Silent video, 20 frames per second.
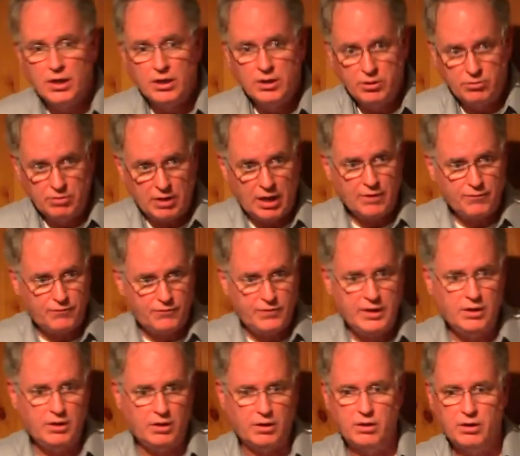Do not
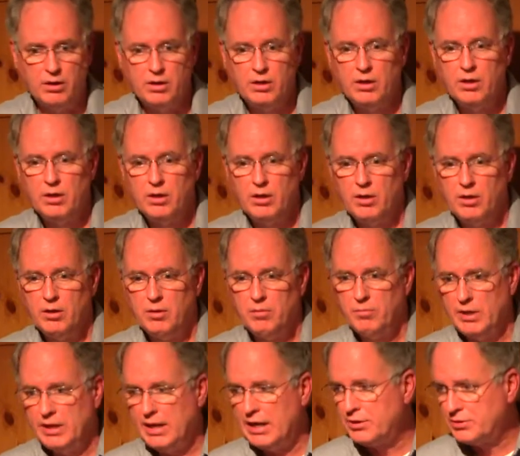fear,
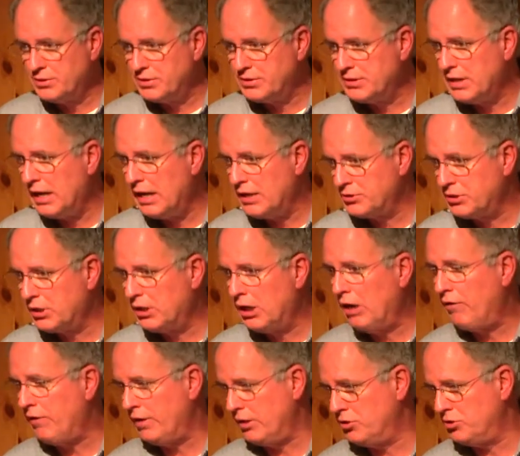but exercise
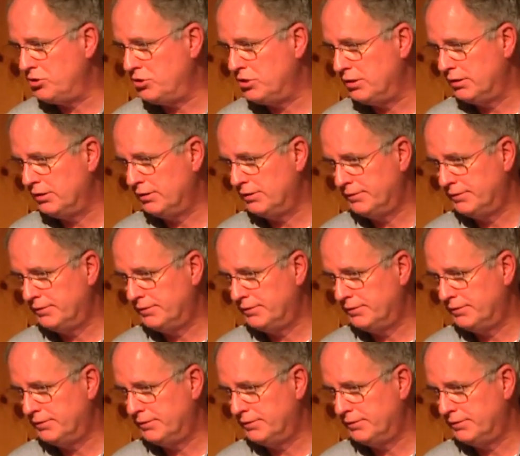courage.